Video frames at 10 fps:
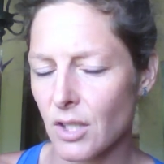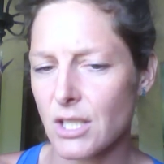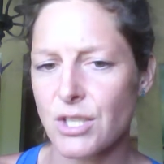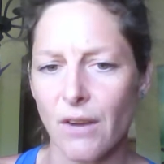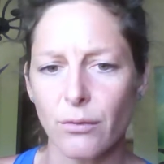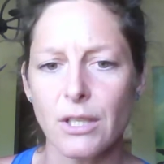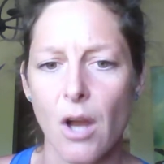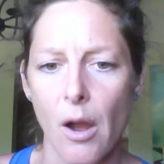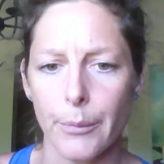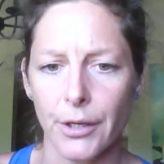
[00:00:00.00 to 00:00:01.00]
Look at Jeffrey
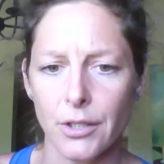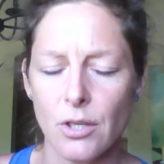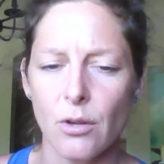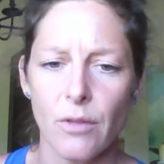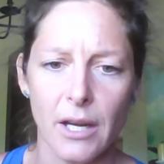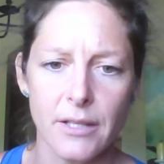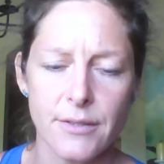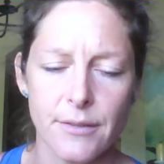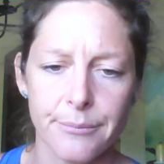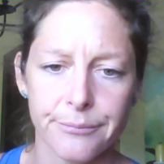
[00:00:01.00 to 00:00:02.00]
Dahmer. You know who that
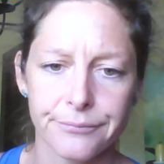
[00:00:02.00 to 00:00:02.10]
is?